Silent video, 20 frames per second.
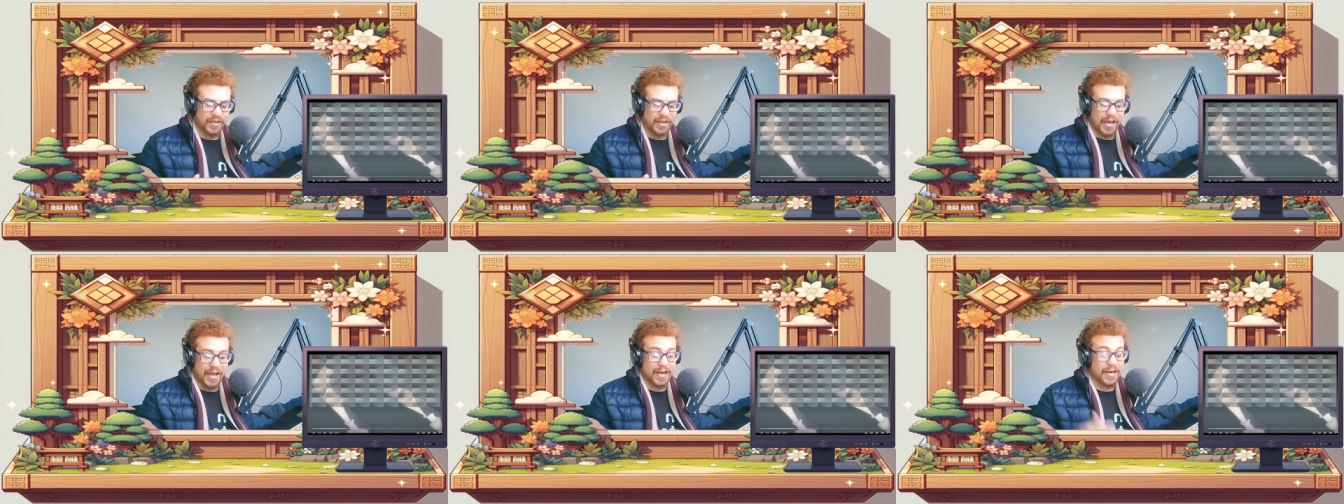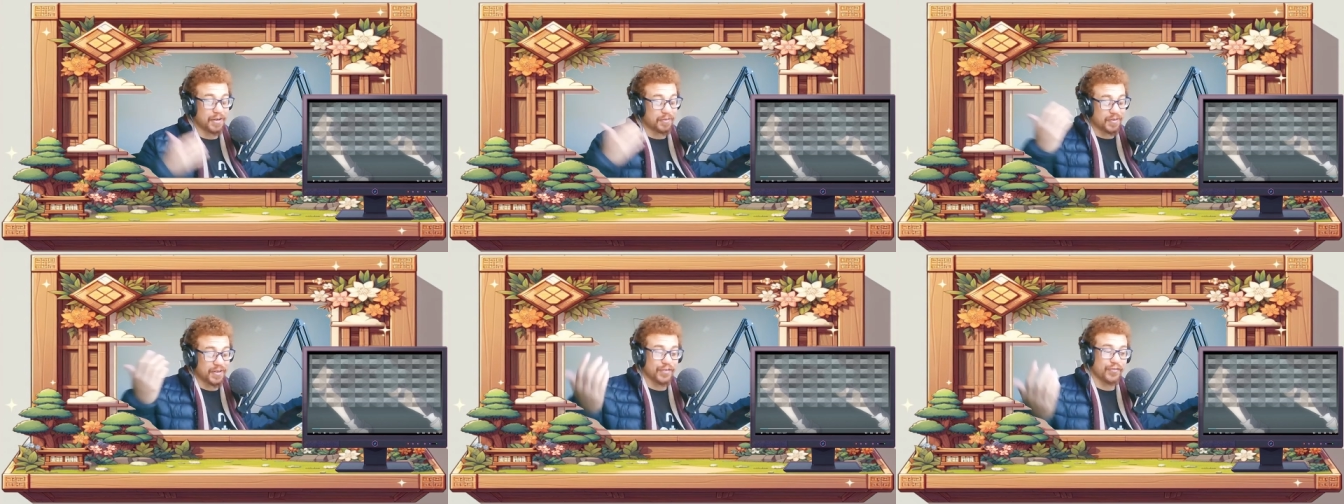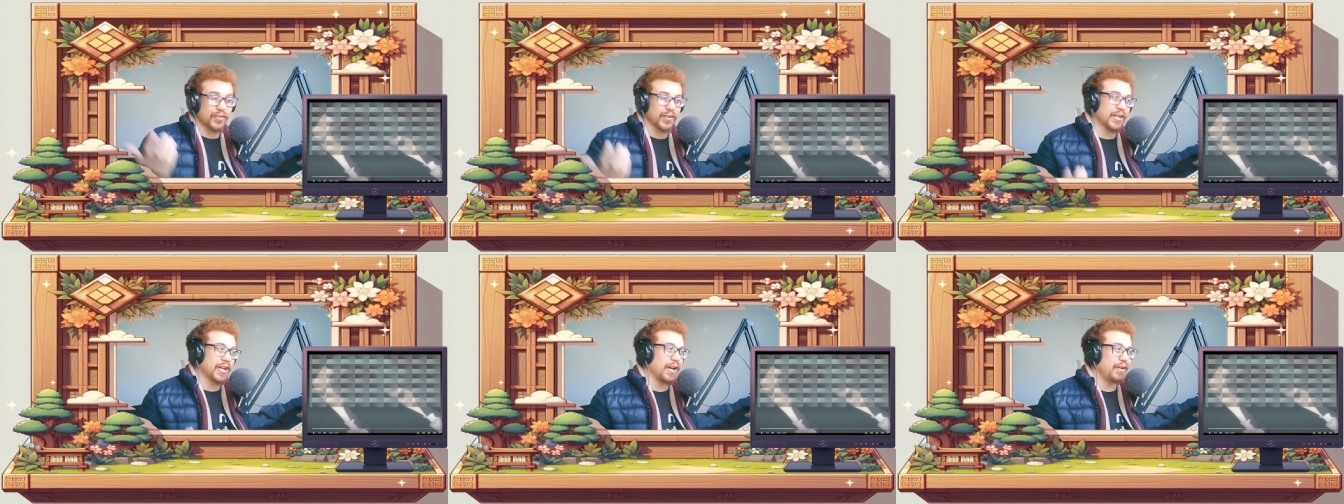and if
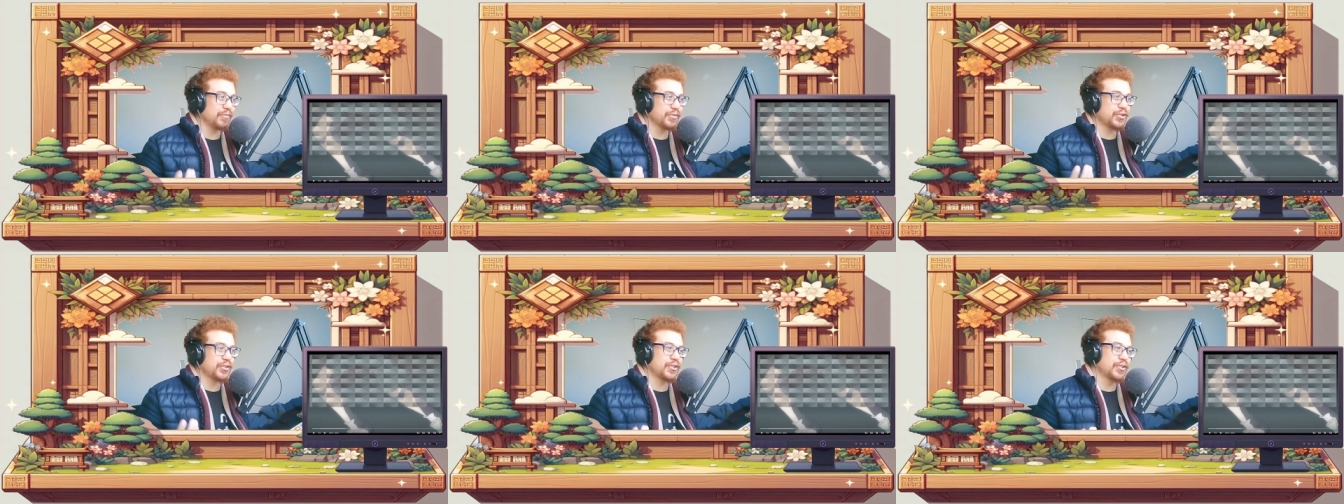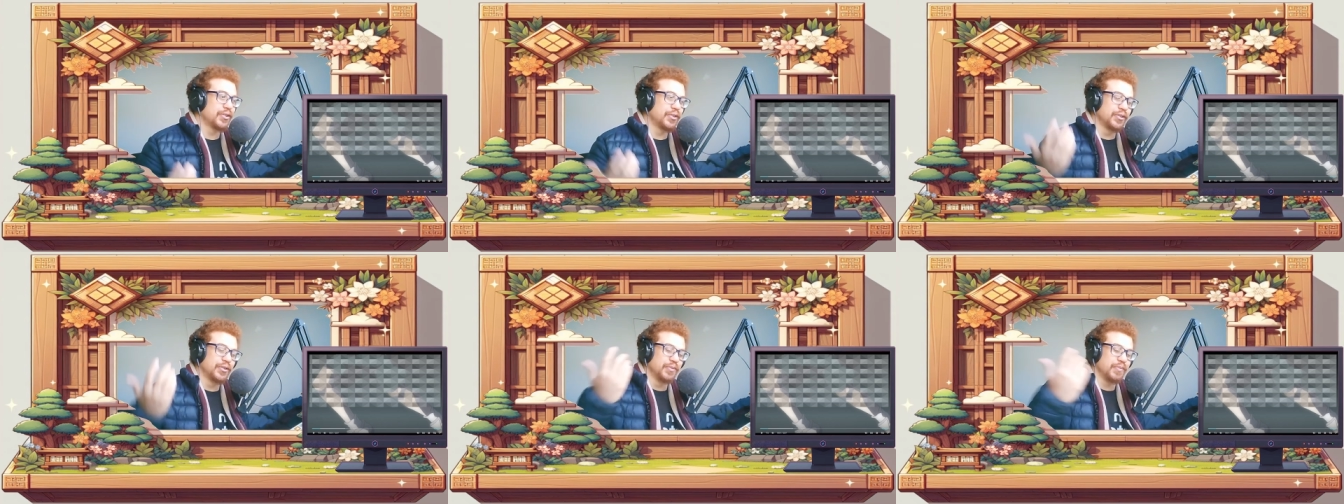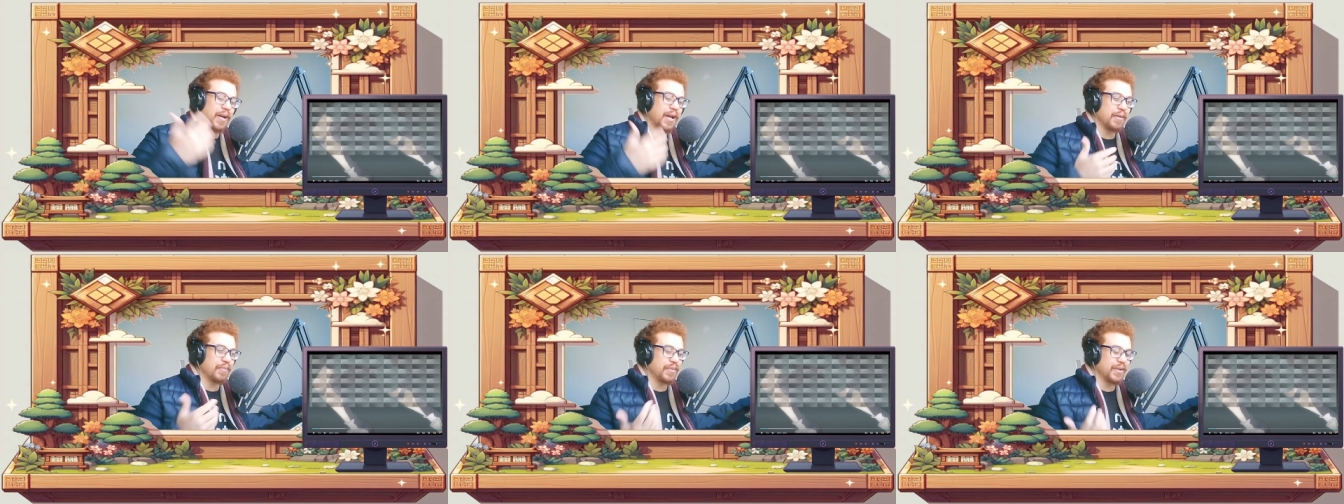it comes true,
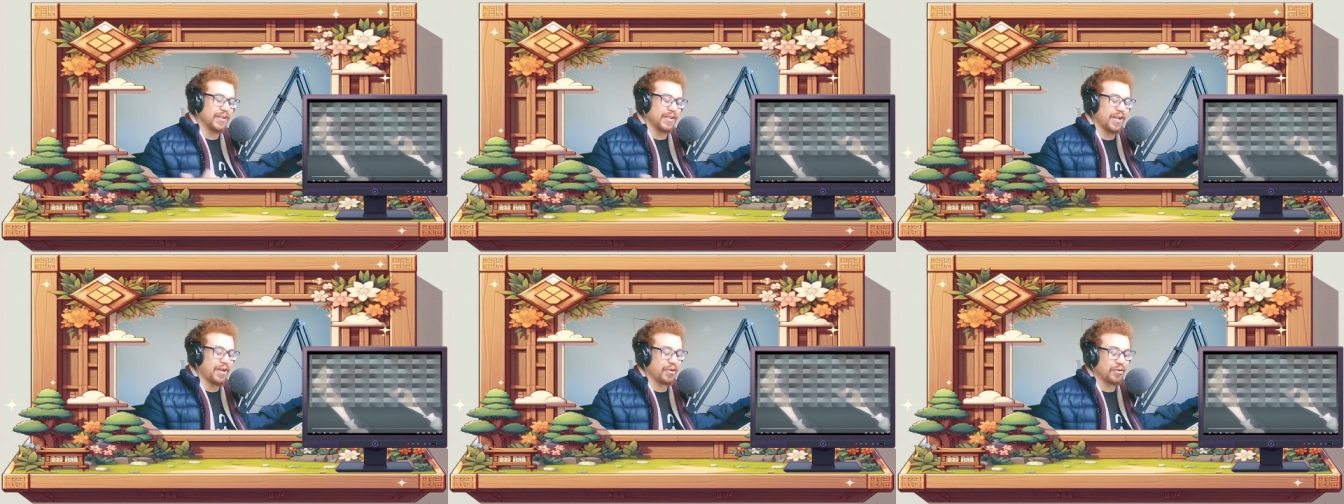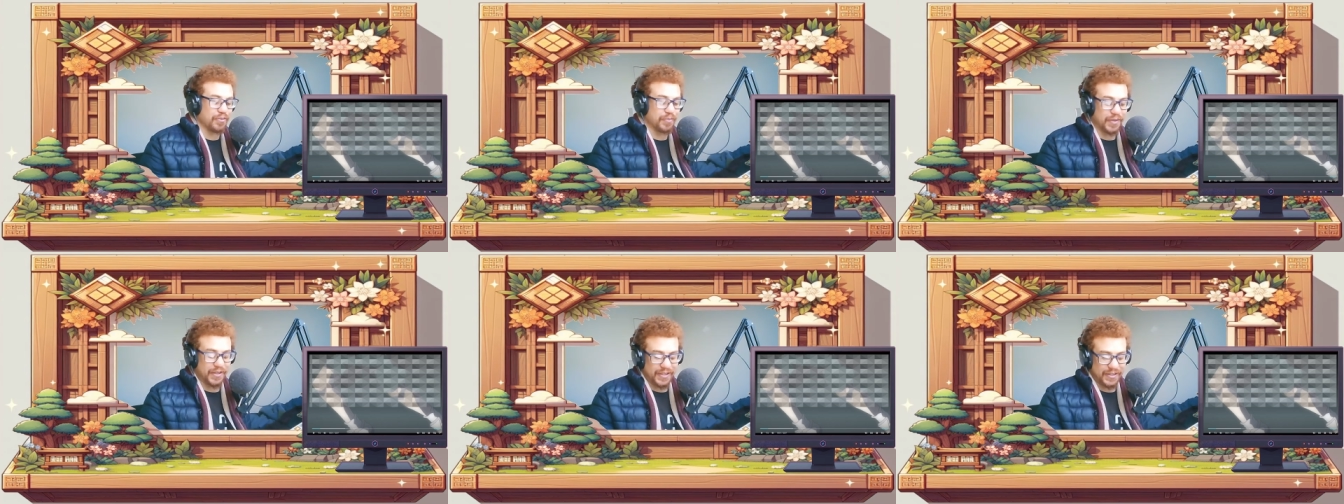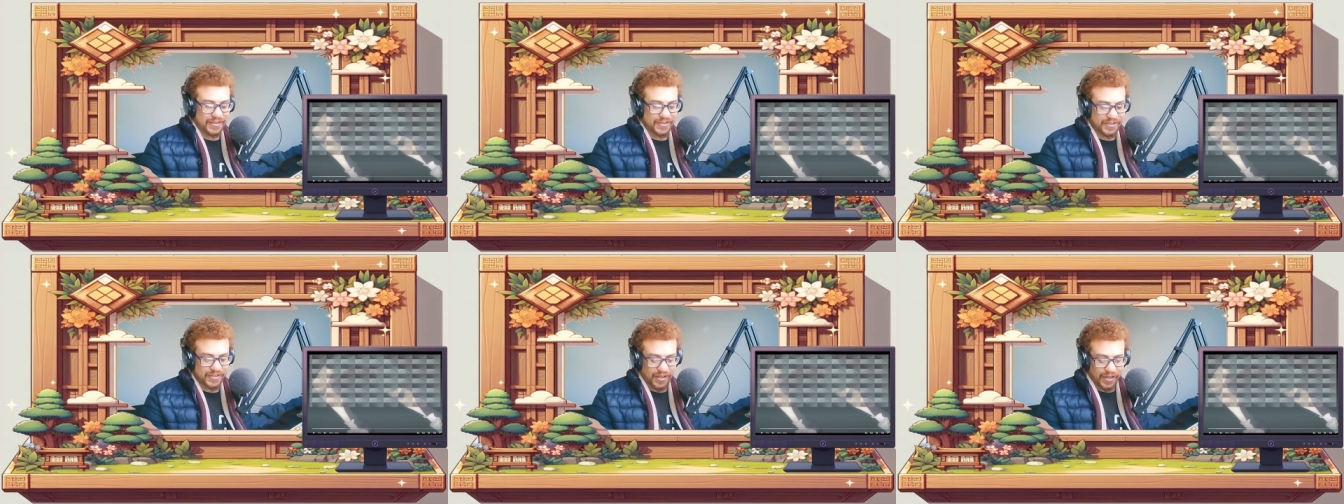maybe that'll be
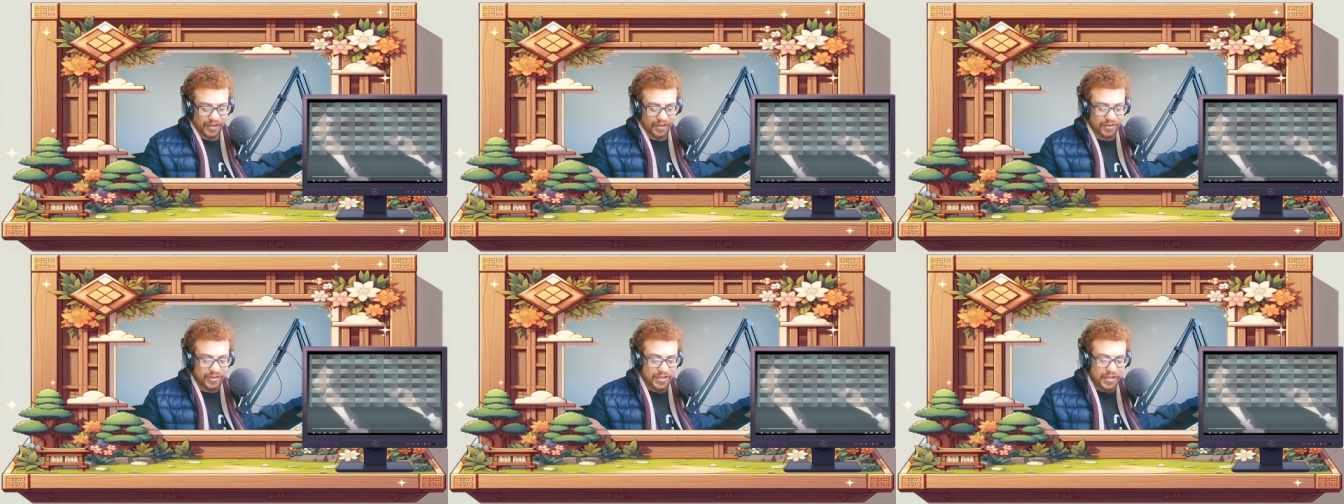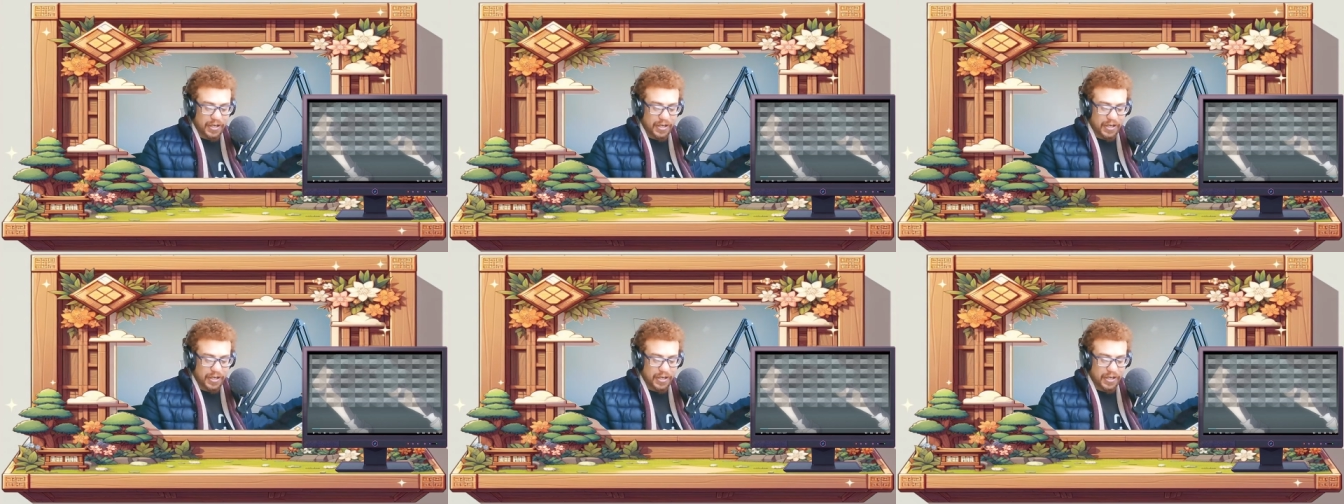insane.